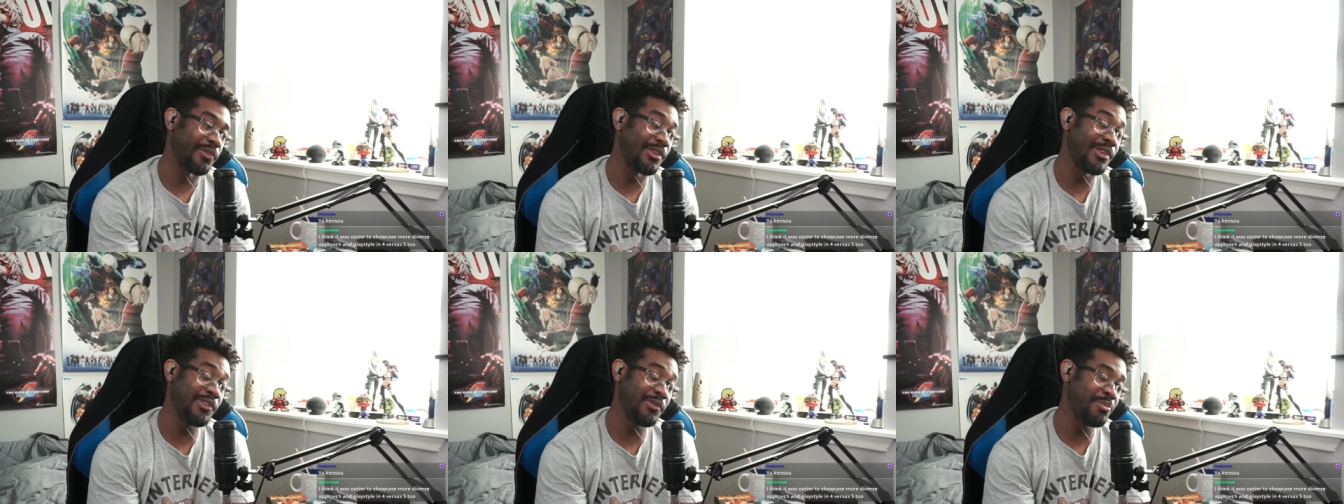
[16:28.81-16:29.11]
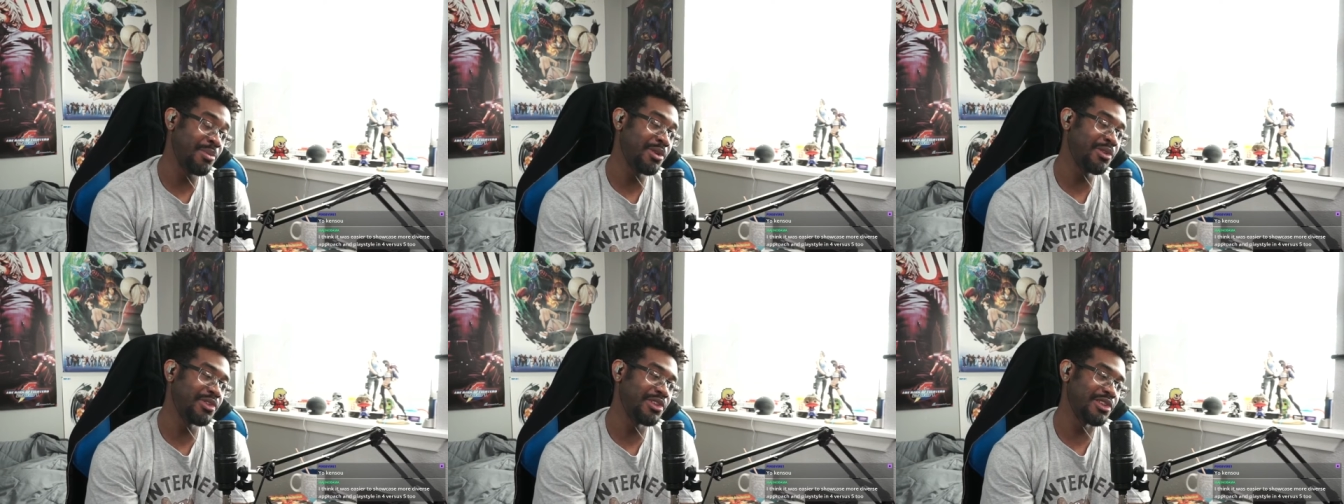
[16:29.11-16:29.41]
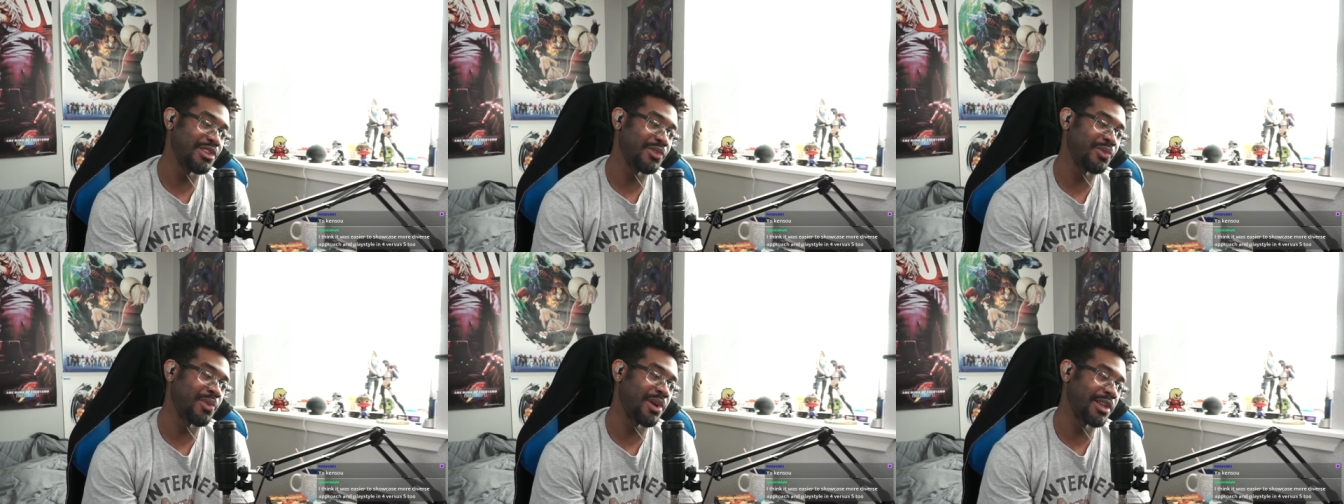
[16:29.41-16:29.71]
It's mostly
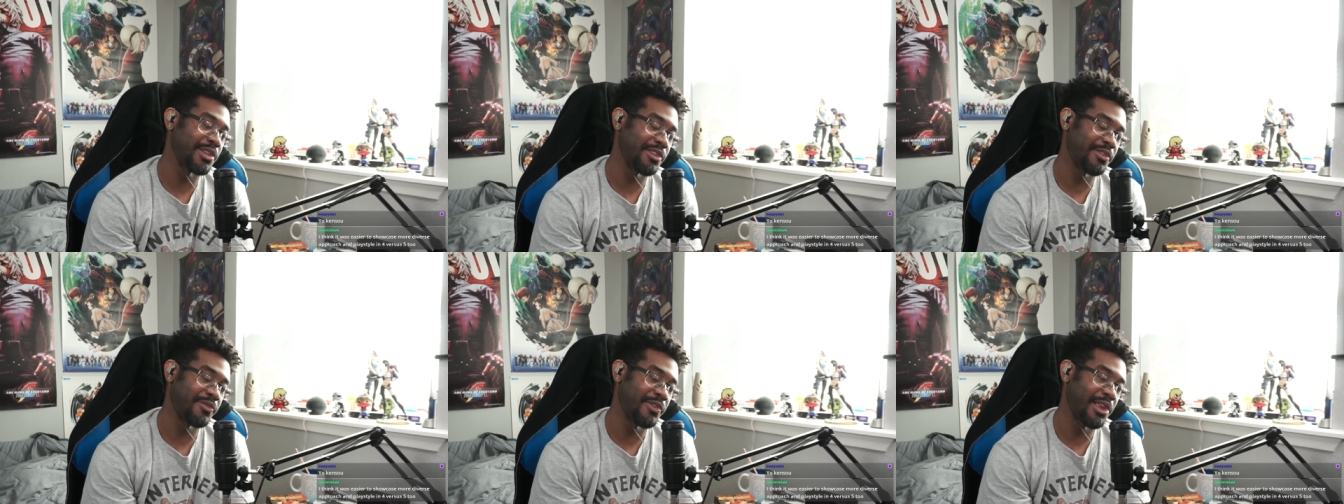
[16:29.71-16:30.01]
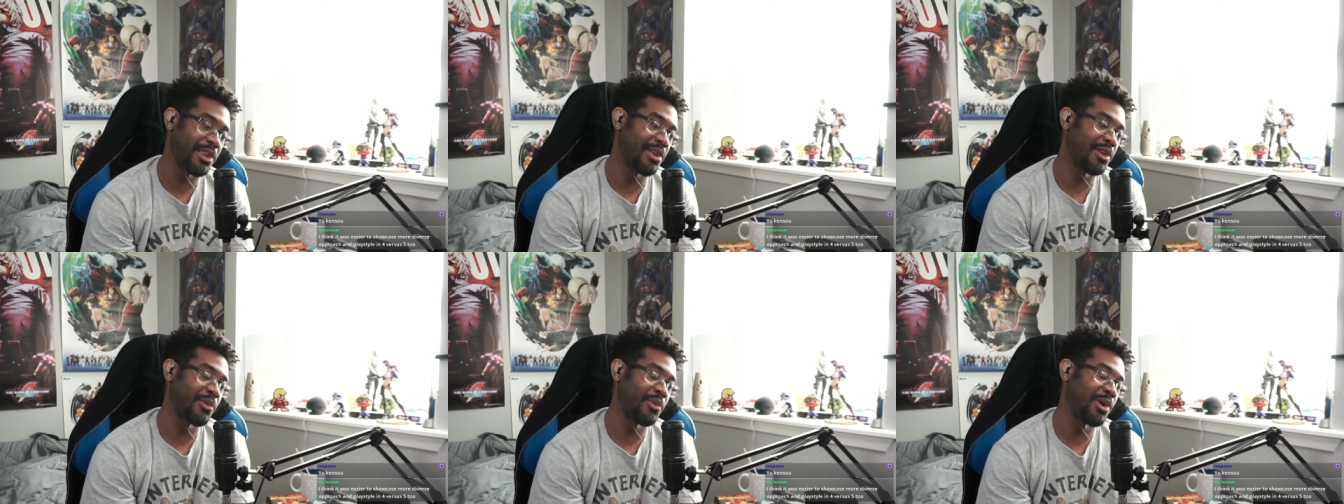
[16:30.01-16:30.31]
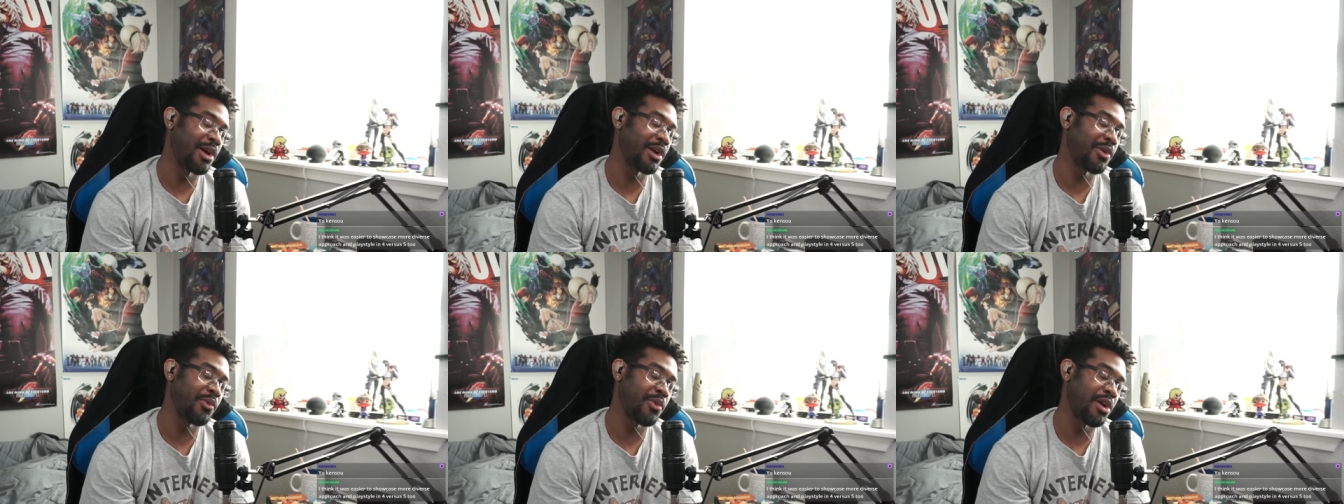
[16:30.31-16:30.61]
just watching Fei Long
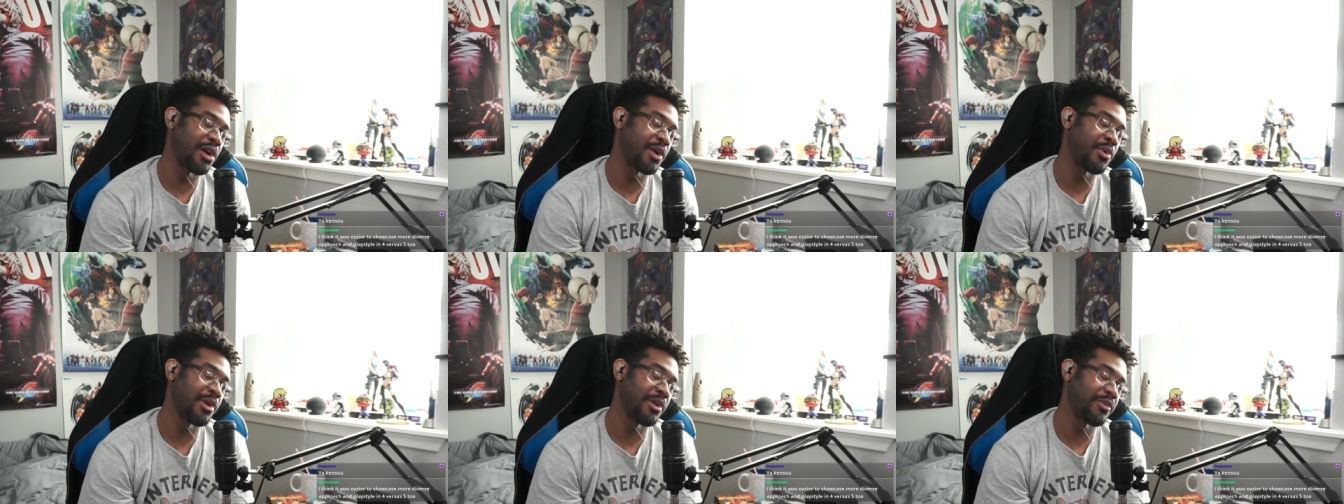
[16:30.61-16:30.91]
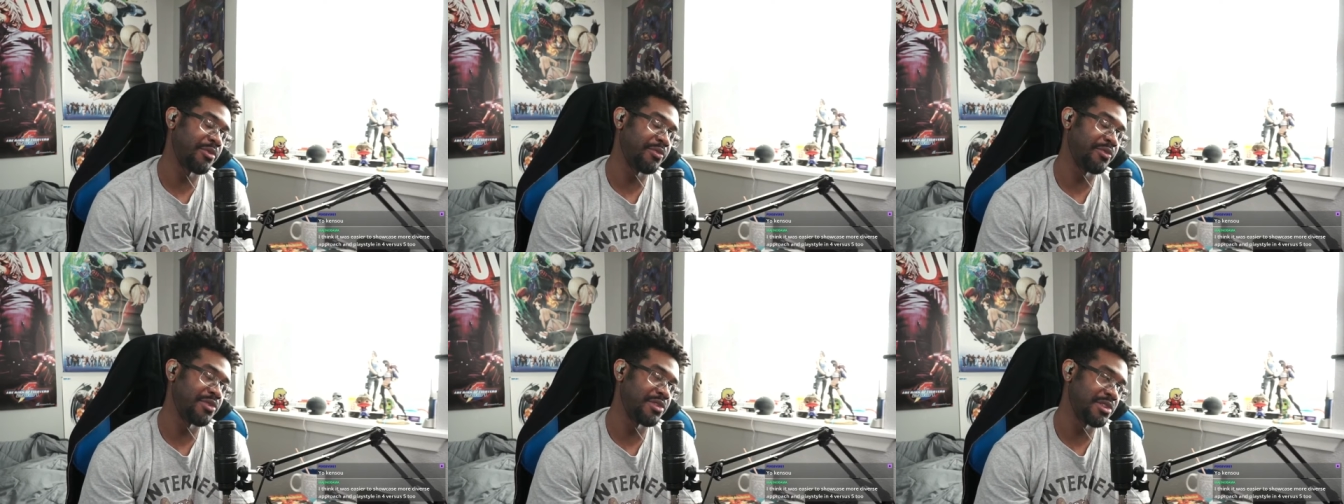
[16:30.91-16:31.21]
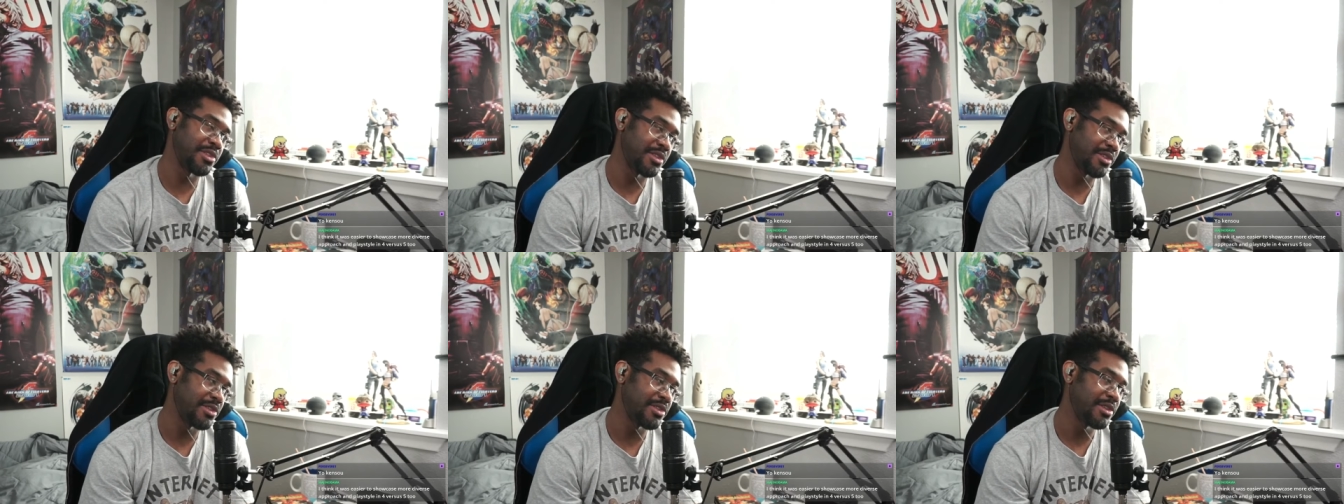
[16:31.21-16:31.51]
walk walk away from
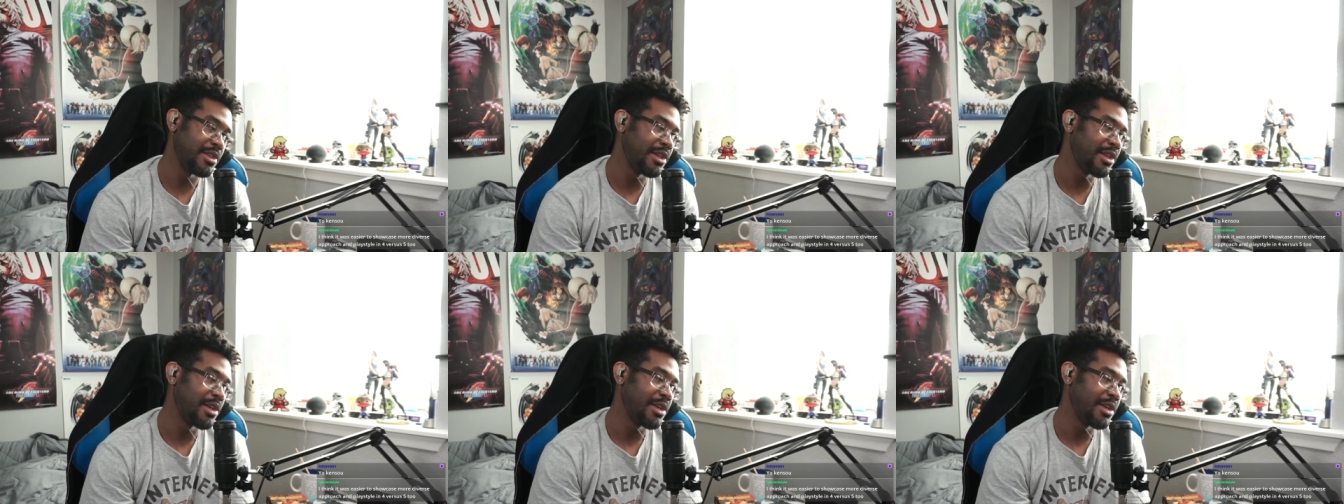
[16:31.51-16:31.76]
footsies.